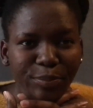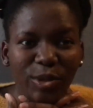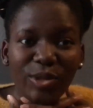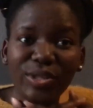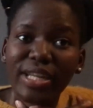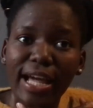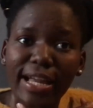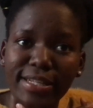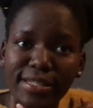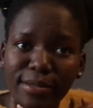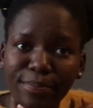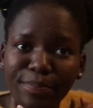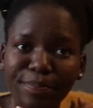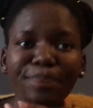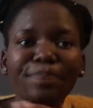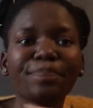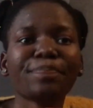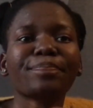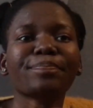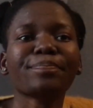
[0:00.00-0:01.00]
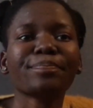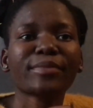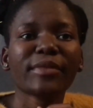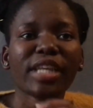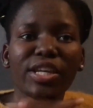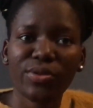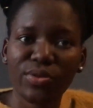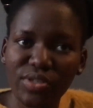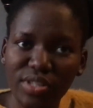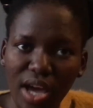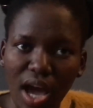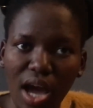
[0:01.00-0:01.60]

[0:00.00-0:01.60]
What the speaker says: not that, and your